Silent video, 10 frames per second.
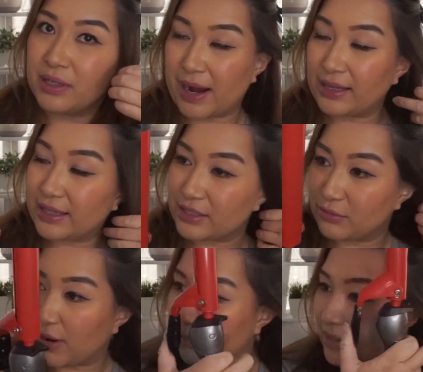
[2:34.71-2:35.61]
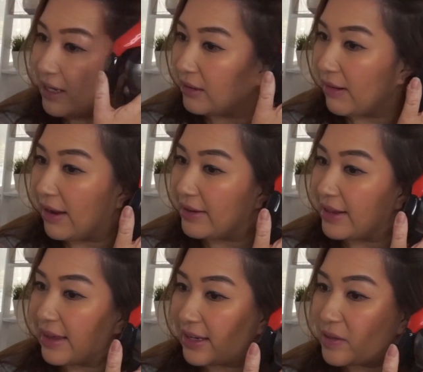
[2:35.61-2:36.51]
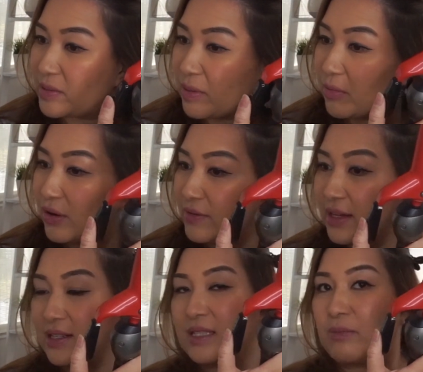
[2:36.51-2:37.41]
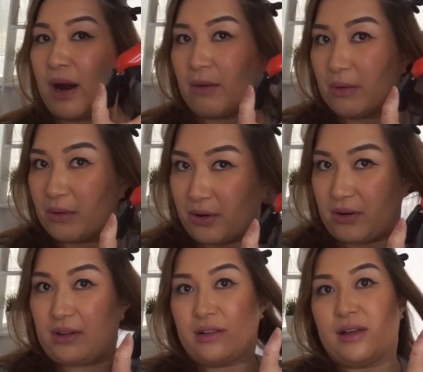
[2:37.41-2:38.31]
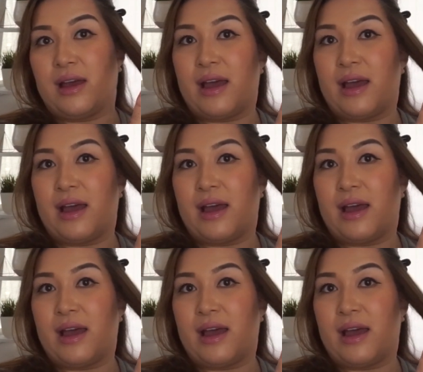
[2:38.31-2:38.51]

I like to wrap the hair around, and that gives me more of like a spiral curl,